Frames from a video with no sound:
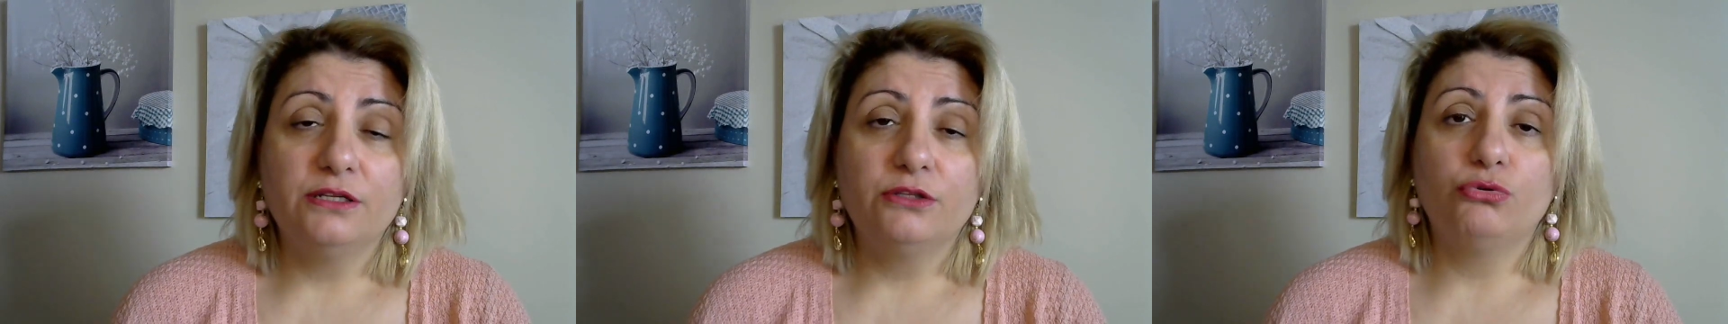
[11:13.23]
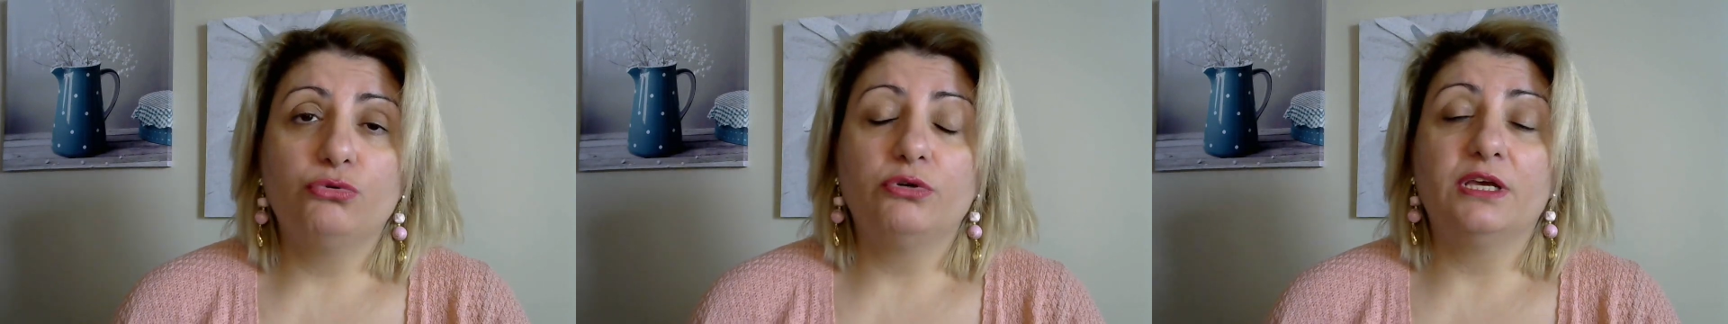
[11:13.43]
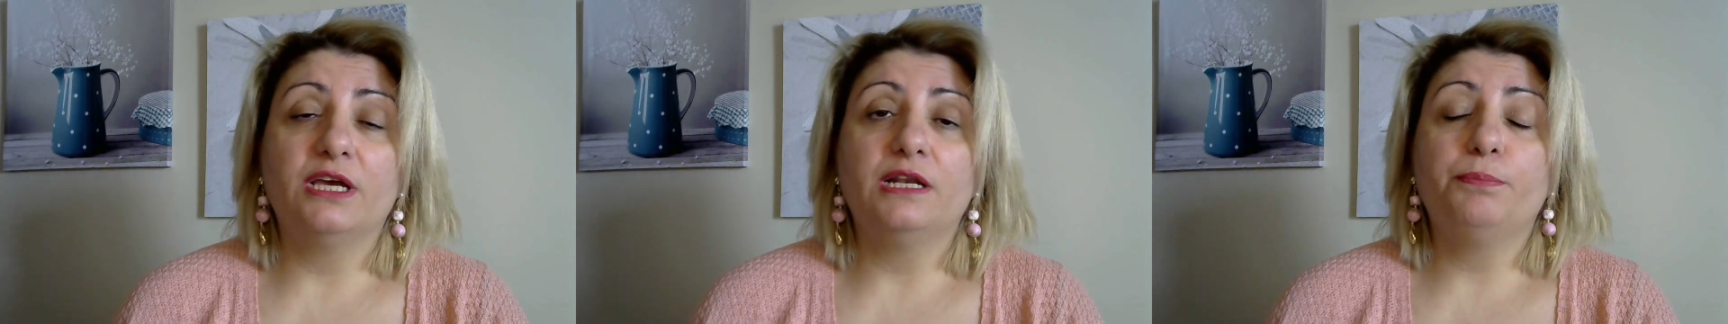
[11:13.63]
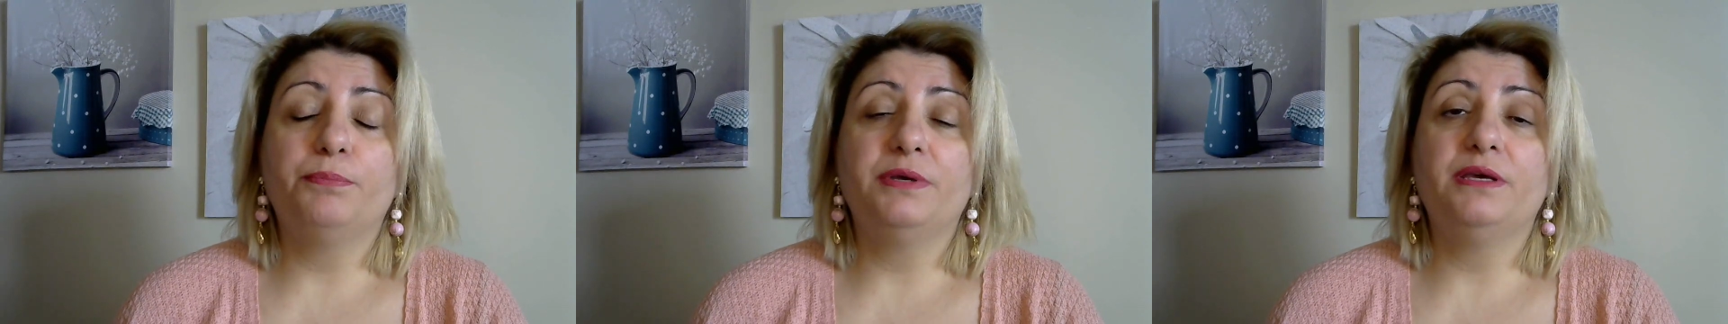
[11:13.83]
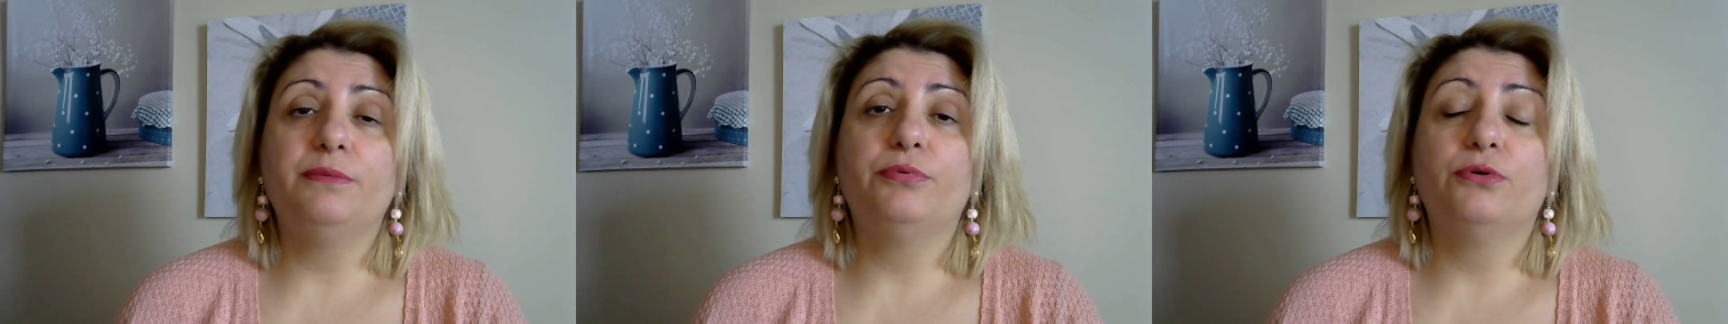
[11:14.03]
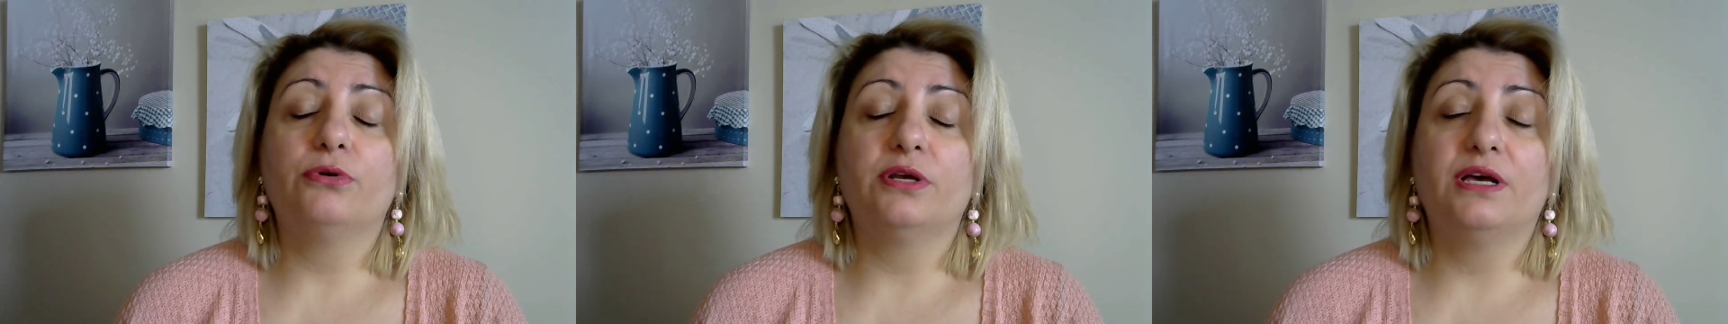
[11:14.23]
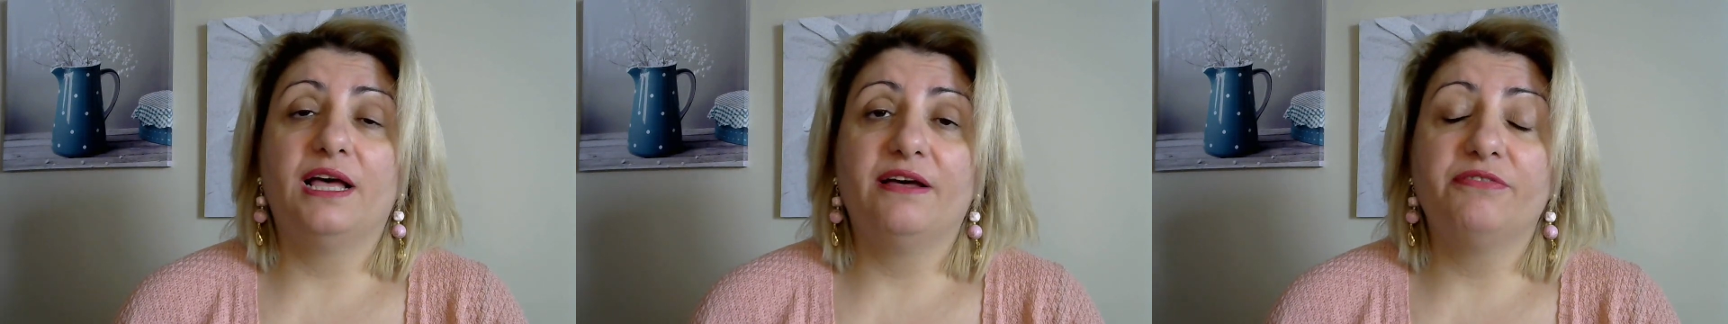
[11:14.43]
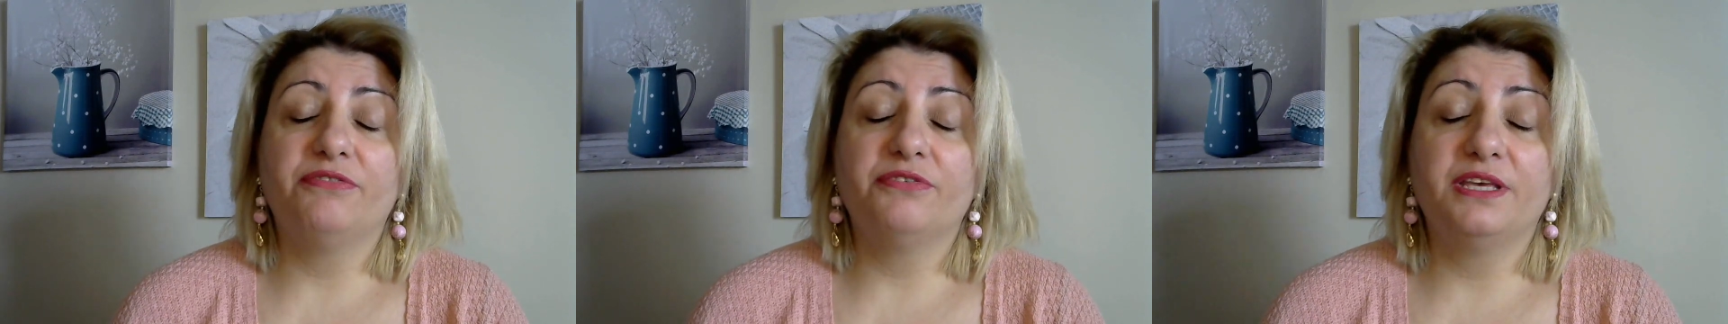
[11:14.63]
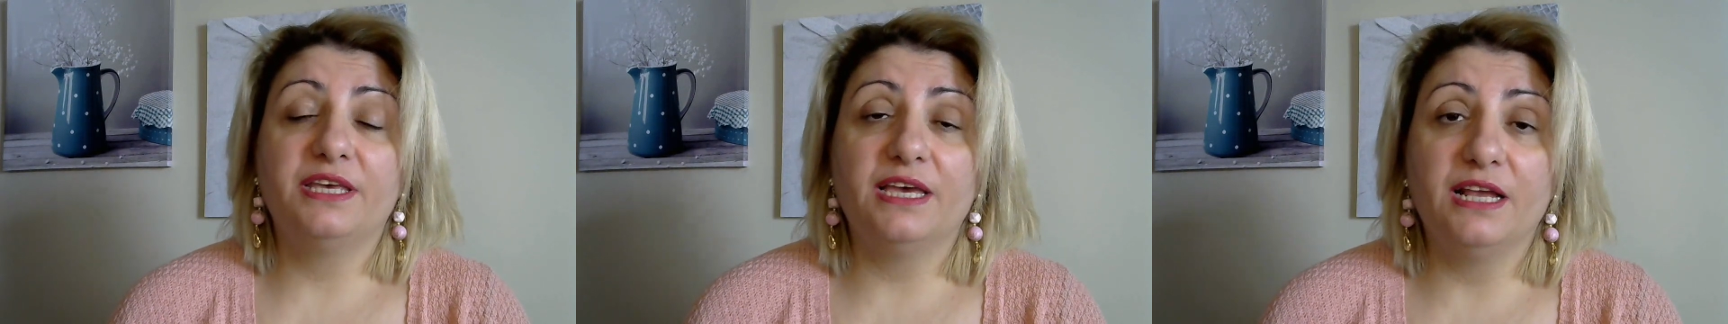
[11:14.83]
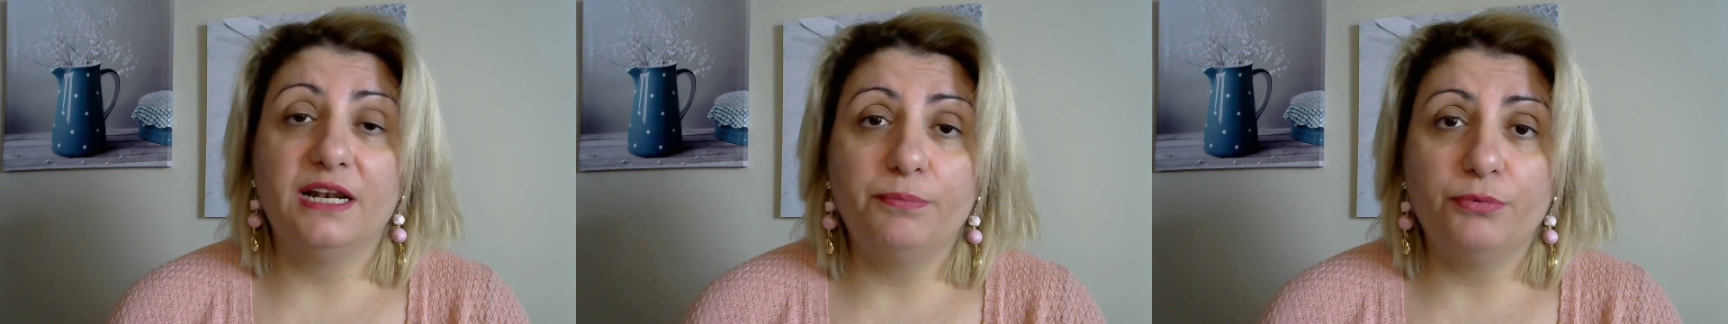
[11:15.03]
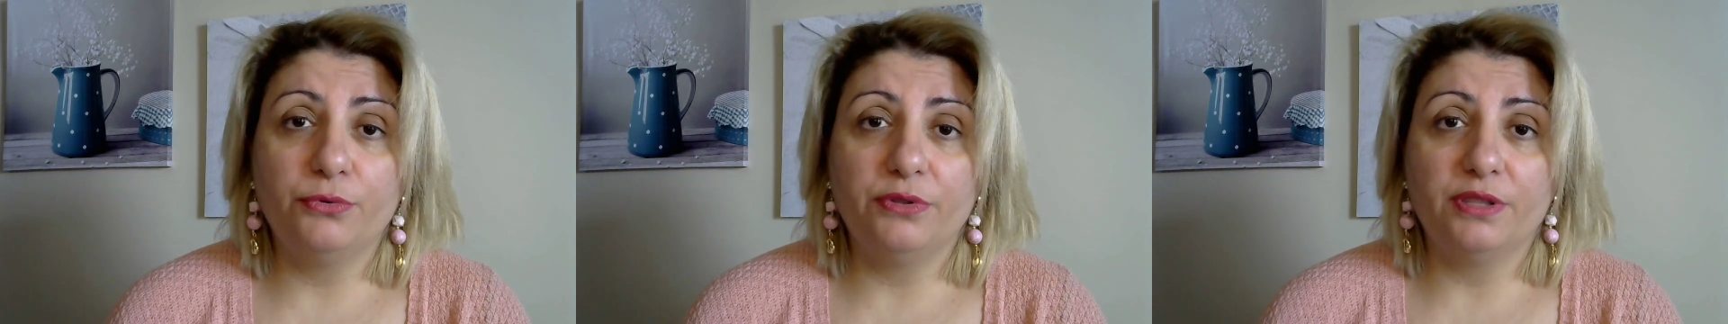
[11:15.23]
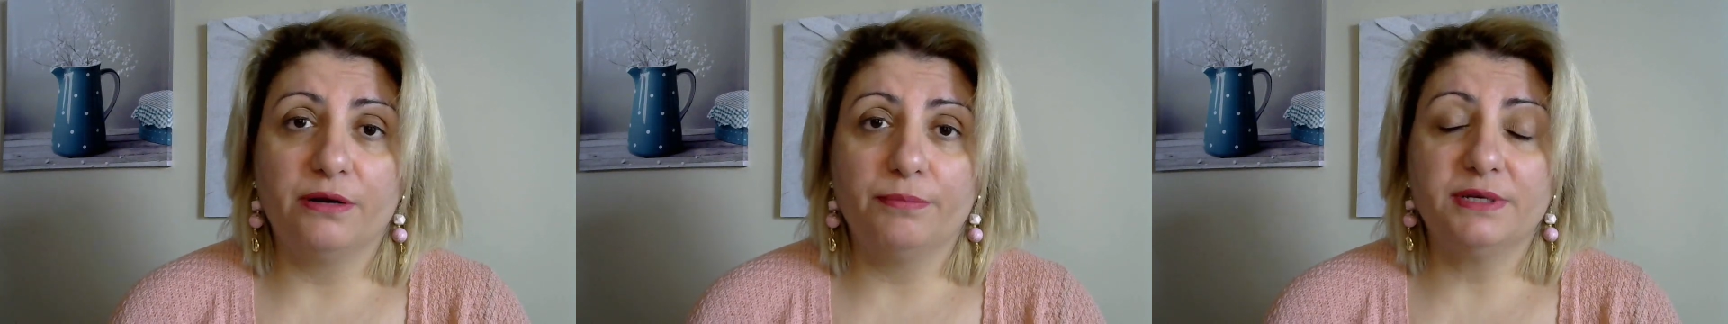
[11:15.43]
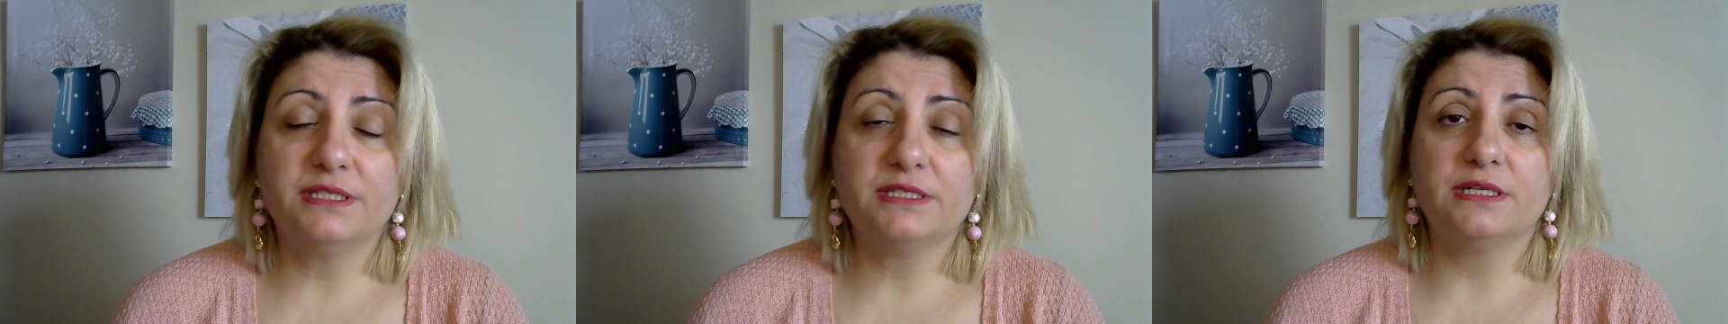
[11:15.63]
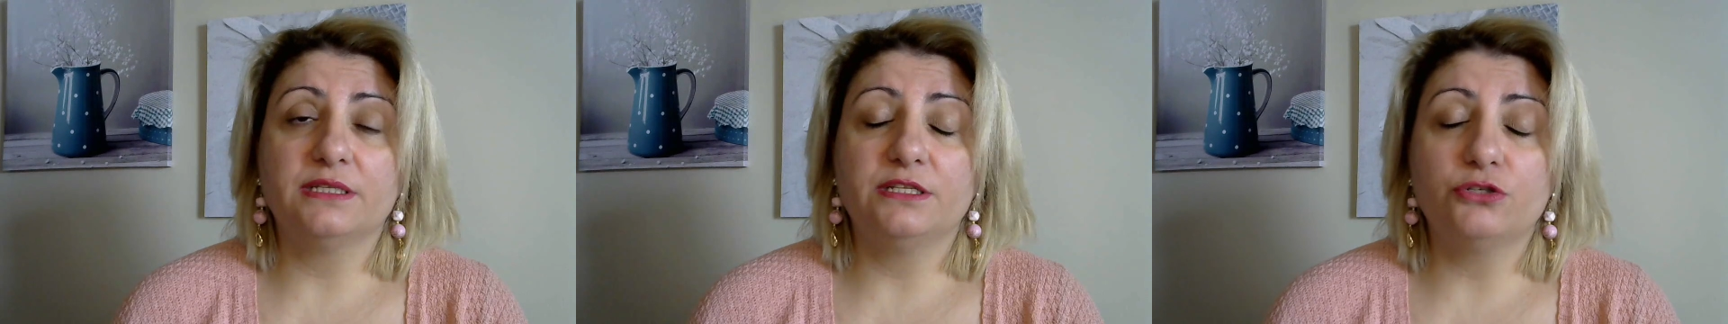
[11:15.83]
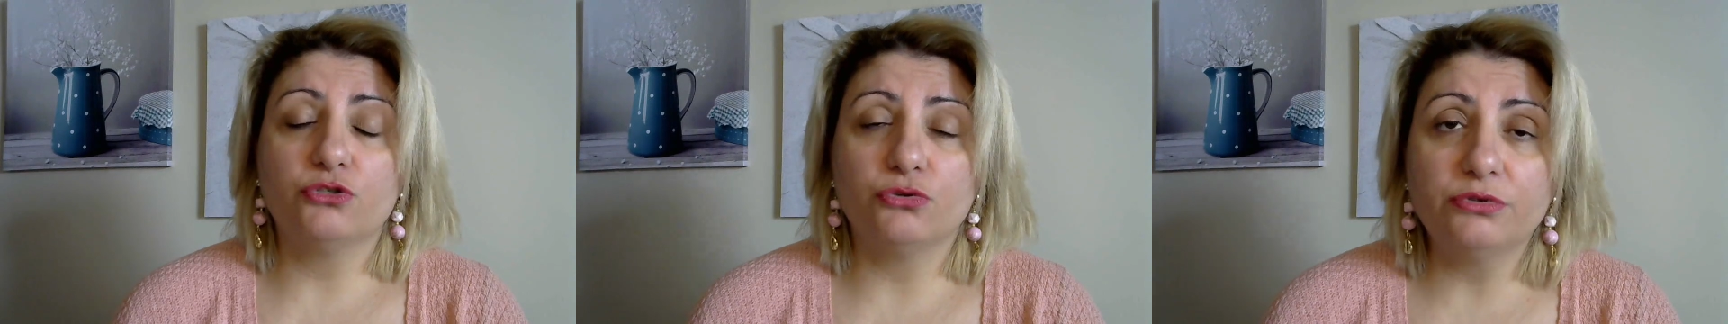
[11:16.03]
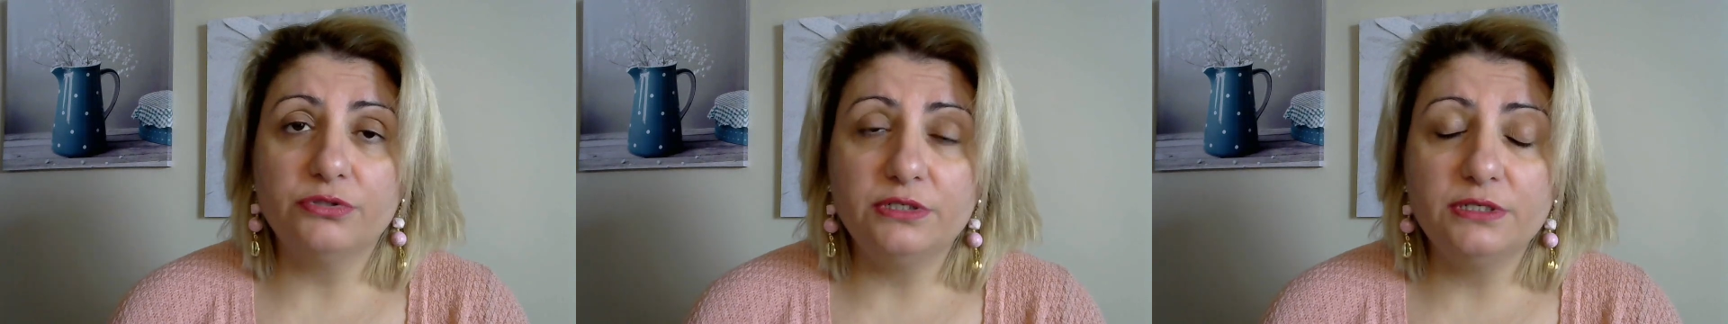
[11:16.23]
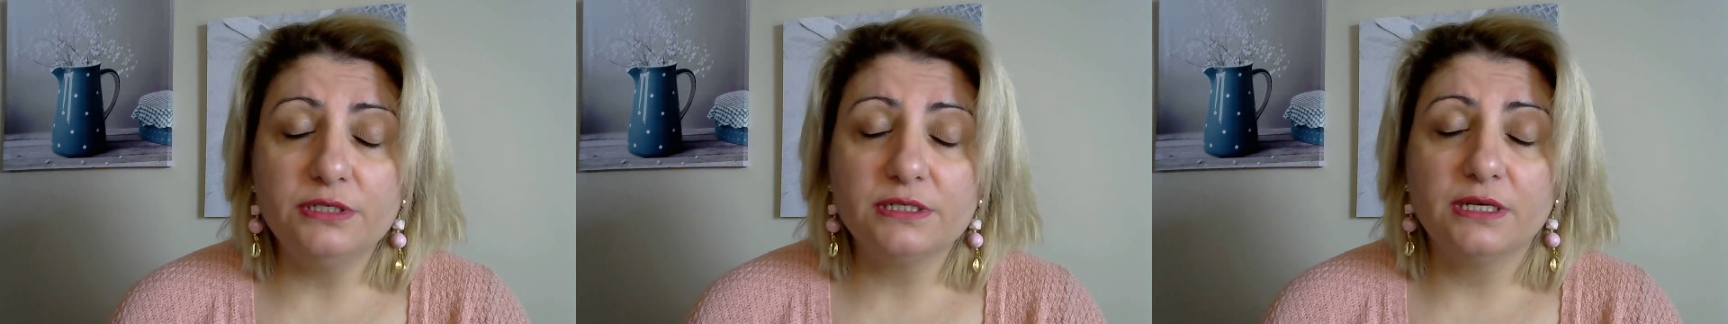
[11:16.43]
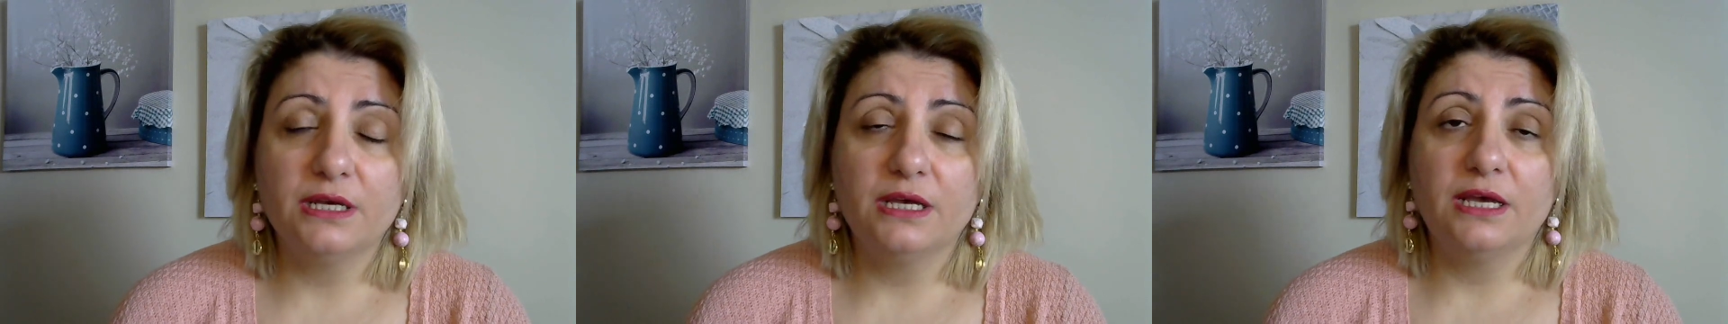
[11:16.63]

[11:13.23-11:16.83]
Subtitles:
to help people have help with their mental disorders,